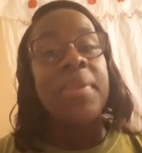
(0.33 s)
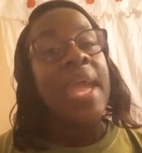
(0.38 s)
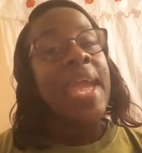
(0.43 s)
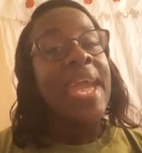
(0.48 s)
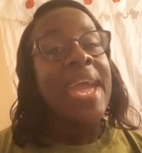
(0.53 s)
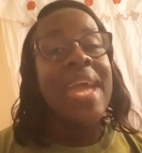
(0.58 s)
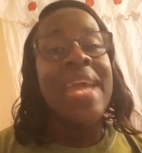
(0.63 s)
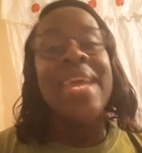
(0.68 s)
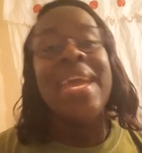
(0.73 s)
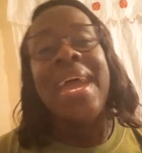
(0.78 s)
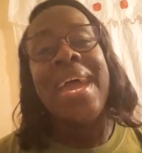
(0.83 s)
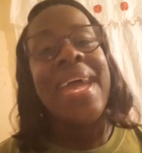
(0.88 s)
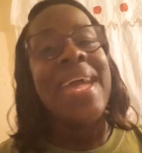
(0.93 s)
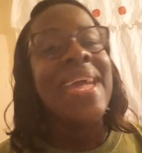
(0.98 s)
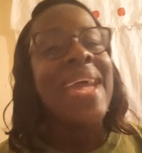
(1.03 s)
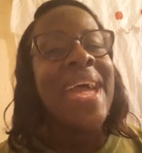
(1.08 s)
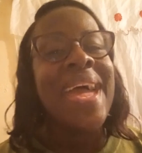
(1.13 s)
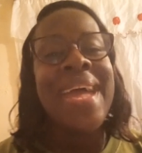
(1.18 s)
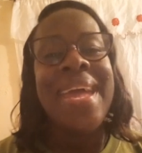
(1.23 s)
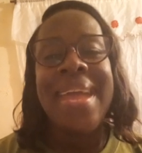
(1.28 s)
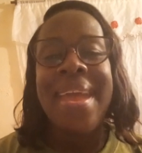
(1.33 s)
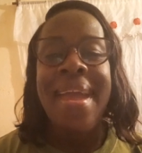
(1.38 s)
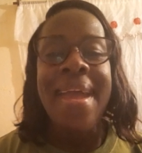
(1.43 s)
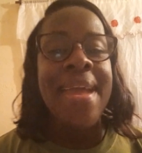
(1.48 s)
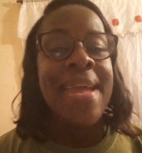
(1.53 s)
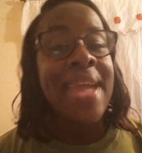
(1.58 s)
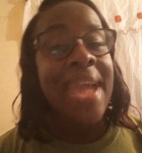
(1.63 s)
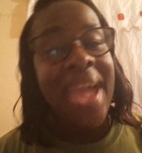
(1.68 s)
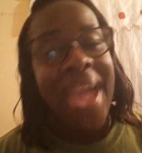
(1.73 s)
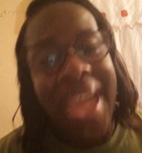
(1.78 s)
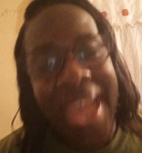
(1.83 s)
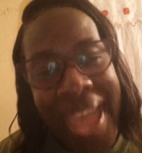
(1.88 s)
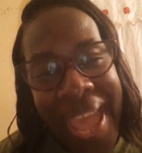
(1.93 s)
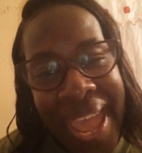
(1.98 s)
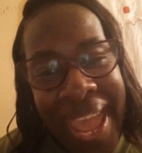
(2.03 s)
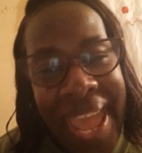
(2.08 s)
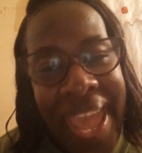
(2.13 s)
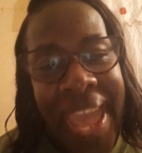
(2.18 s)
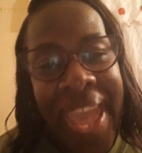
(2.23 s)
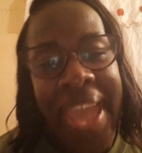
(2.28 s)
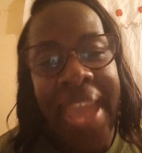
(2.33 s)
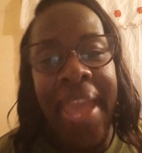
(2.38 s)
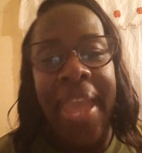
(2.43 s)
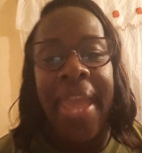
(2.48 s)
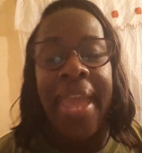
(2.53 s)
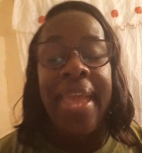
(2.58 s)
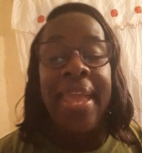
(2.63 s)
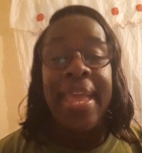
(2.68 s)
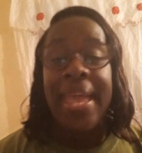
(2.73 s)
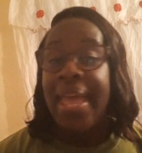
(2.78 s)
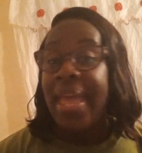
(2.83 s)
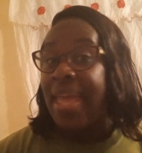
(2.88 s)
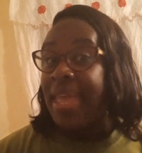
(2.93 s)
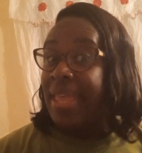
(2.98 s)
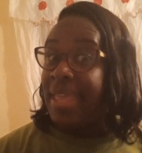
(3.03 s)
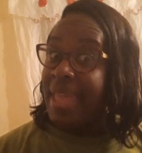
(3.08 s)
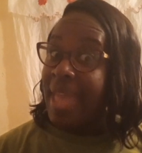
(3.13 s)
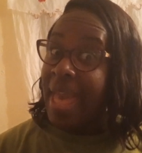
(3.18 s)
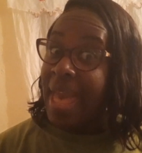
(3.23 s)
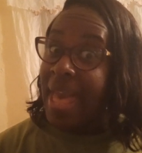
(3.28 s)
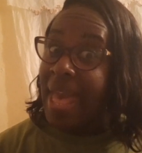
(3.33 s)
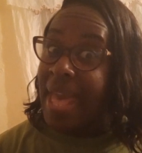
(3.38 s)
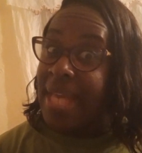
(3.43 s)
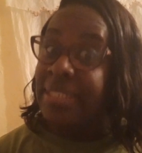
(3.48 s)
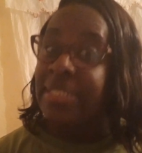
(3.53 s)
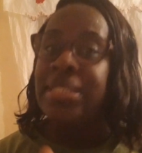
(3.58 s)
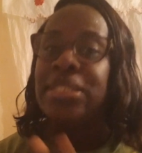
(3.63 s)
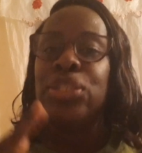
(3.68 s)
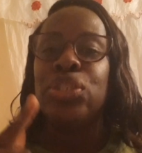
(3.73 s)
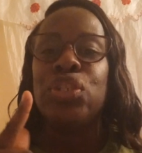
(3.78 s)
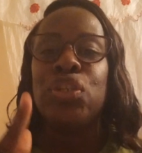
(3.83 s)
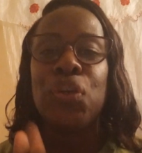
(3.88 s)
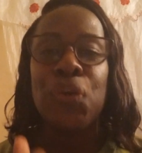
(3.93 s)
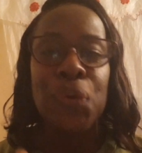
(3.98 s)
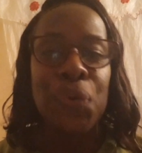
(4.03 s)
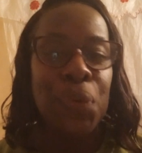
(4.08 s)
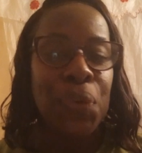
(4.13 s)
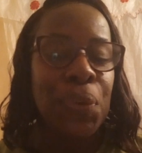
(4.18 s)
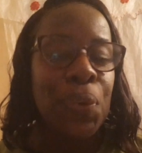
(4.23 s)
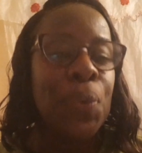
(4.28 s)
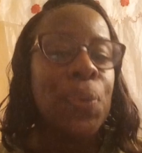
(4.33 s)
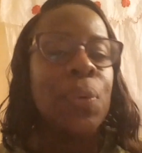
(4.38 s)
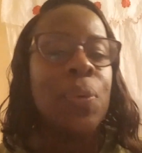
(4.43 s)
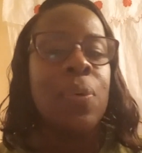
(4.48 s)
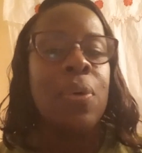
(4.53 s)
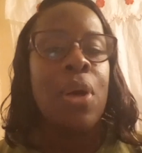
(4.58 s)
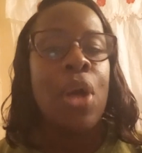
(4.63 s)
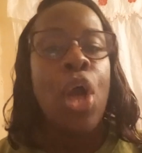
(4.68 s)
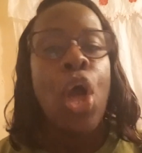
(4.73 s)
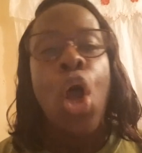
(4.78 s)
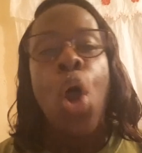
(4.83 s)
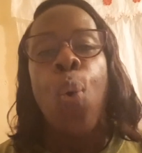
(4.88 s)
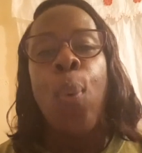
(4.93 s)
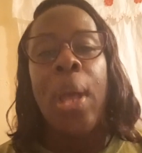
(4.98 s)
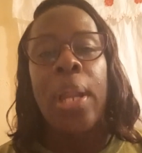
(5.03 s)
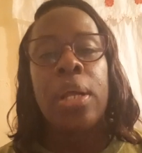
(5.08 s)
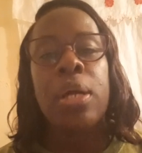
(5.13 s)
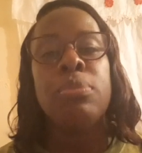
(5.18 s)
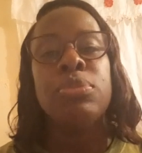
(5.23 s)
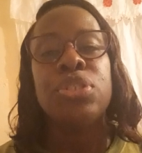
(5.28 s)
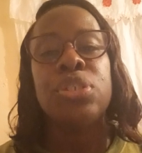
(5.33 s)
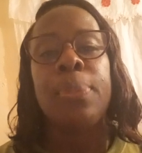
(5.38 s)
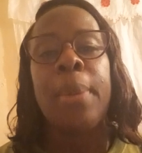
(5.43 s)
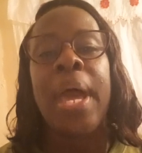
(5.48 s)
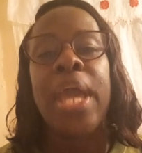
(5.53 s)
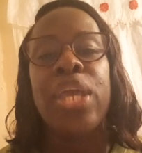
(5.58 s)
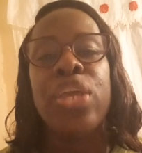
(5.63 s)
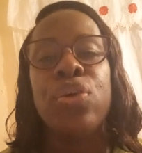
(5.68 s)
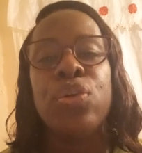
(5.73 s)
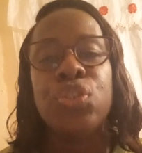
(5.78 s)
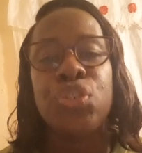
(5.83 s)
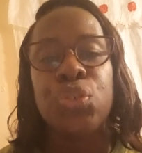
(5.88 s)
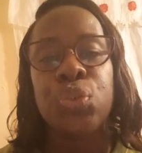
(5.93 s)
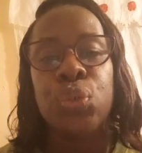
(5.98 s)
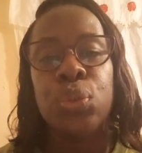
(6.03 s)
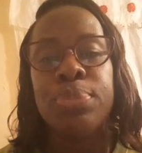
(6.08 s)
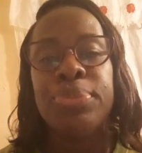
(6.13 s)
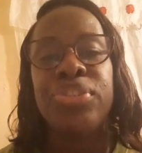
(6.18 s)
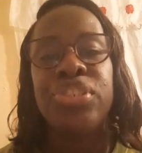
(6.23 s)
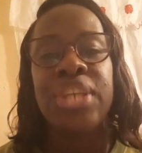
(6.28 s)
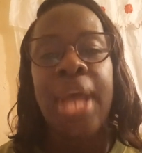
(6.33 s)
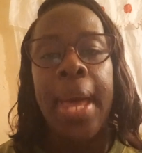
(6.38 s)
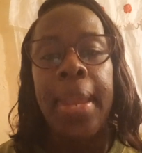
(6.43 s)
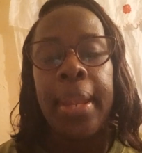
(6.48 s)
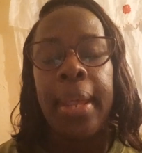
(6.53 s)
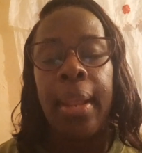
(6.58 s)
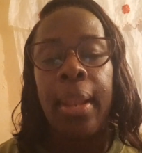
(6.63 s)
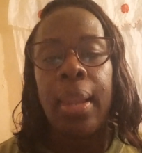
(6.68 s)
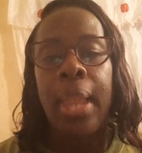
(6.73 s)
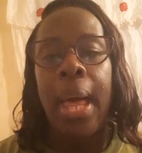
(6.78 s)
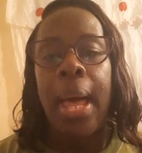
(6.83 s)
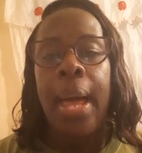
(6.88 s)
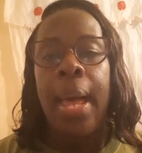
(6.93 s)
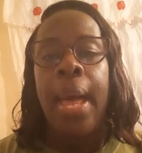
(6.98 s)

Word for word: Hey, hey, hey, hey, hey. Yes, you. Welcome to my YouTube channel.